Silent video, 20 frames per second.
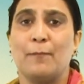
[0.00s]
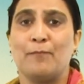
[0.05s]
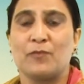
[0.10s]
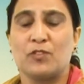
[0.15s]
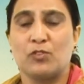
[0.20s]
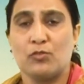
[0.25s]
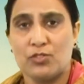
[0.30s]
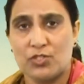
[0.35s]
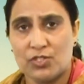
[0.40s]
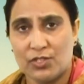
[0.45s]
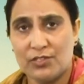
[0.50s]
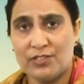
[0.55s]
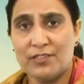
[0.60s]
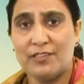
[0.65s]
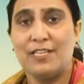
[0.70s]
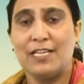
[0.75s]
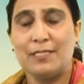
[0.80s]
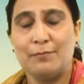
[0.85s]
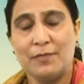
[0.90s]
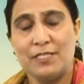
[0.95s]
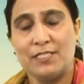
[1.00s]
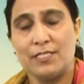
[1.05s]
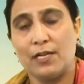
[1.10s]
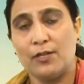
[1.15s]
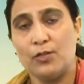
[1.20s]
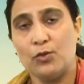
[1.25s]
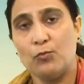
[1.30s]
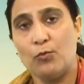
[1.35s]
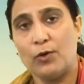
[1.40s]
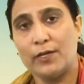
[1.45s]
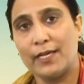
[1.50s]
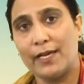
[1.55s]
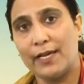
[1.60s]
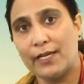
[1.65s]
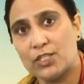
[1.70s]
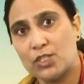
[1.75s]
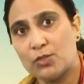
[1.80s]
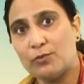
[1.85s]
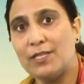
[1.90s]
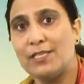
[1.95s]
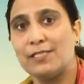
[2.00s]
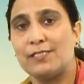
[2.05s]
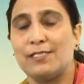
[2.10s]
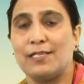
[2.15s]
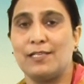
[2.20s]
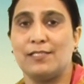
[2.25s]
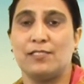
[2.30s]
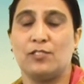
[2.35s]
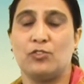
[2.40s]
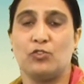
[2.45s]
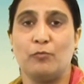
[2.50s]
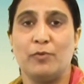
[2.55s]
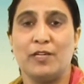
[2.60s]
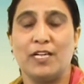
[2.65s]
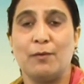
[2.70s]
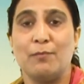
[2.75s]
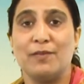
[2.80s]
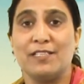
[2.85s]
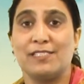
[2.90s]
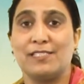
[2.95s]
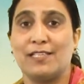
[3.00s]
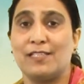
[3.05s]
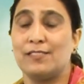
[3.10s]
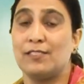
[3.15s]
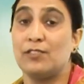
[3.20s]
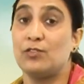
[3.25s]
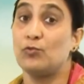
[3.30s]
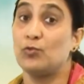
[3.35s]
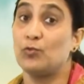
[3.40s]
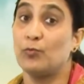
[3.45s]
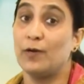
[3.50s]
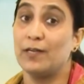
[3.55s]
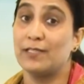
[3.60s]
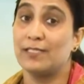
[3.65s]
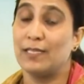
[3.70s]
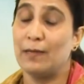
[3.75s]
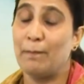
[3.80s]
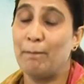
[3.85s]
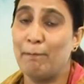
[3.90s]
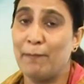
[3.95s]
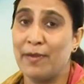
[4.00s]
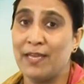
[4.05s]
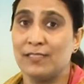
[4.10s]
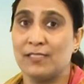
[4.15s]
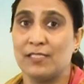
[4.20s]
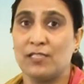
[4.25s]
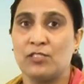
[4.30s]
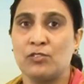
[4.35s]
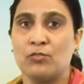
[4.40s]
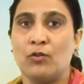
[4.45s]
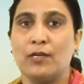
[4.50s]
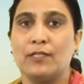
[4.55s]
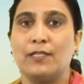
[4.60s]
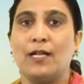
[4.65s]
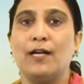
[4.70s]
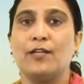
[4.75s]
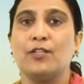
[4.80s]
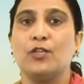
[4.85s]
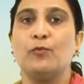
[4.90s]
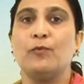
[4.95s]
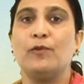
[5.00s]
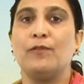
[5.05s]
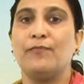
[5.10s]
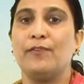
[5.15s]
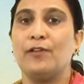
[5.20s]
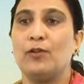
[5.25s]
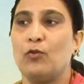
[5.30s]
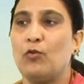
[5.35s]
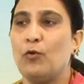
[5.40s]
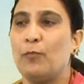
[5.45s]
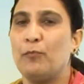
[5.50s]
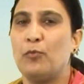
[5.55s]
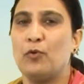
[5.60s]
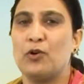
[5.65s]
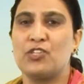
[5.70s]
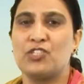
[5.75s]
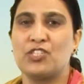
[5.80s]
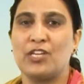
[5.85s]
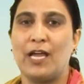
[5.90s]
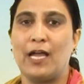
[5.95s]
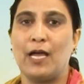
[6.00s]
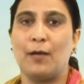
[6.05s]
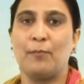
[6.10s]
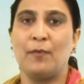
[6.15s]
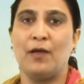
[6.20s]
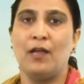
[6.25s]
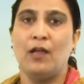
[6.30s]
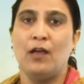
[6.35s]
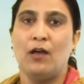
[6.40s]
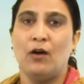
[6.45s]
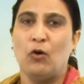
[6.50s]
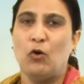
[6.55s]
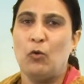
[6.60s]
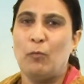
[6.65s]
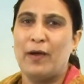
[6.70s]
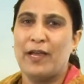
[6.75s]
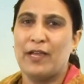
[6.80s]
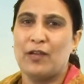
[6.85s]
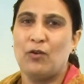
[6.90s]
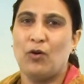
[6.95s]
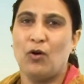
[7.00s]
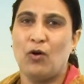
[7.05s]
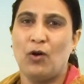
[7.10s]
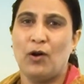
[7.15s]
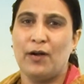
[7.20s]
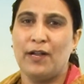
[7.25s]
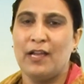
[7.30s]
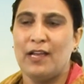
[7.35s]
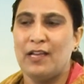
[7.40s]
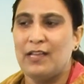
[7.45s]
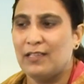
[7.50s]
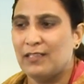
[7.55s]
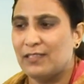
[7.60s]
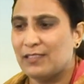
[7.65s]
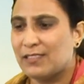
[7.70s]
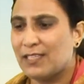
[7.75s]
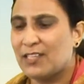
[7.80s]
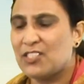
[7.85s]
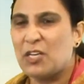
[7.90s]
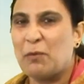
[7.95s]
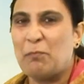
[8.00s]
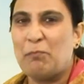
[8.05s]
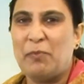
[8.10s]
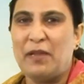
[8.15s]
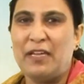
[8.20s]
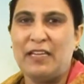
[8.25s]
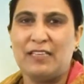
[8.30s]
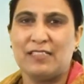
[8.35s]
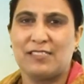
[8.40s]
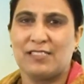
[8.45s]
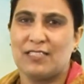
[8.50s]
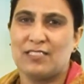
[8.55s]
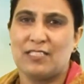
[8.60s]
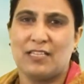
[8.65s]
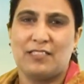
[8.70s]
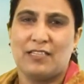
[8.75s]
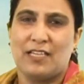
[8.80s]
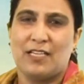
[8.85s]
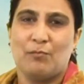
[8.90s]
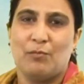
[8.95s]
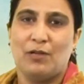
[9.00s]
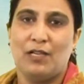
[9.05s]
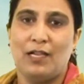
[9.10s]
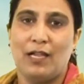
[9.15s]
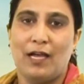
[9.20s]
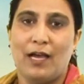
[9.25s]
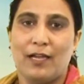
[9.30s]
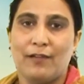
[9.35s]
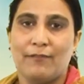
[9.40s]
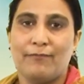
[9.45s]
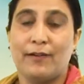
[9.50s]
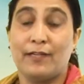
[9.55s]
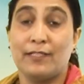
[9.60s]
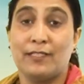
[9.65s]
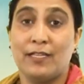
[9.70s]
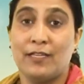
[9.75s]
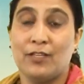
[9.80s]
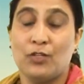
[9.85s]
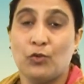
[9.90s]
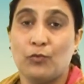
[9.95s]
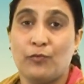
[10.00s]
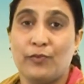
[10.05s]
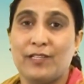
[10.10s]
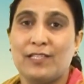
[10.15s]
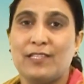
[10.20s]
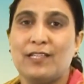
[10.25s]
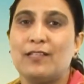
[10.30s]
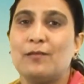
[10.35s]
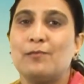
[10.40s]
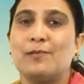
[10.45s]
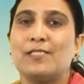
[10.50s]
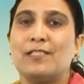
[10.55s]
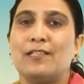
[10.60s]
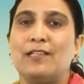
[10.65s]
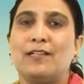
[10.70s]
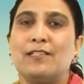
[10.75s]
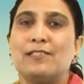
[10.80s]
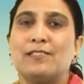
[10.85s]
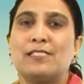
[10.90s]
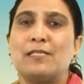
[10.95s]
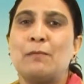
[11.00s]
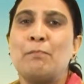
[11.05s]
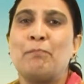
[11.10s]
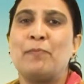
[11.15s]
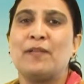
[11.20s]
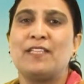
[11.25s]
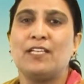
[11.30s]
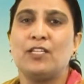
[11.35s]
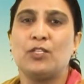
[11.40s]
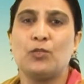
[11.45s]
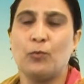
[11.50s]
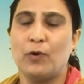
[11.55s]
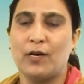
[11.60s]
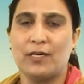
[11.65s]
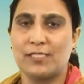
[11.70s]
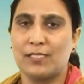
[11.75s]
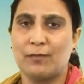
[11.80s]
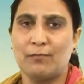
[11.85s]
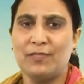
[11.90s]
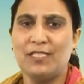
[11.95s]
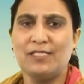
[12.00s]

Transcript: So children, let me tell you what actually becoming sensitive towards them means. It's not that you will feel, oh, poor chap, oh my God, such a pain, such a terrible life, and then you feel little sympathy towards them.